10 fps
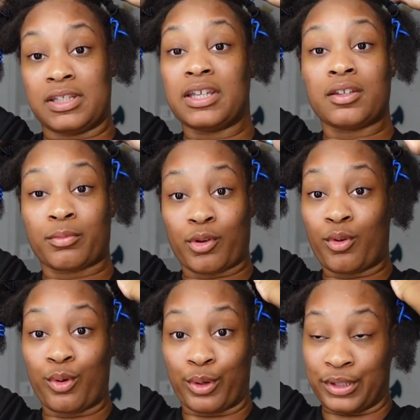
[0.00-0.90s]
didn't
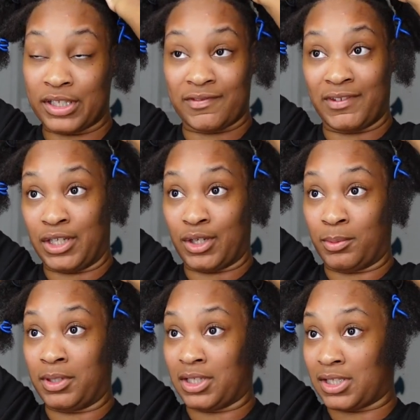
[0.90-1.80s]
record this video
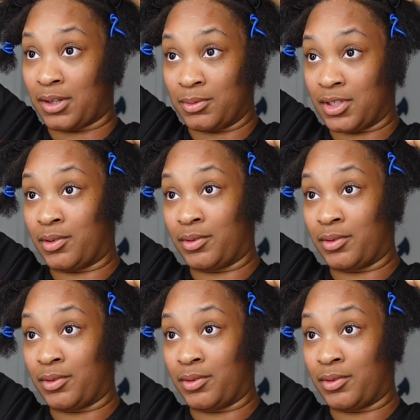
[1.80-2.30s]
because I was so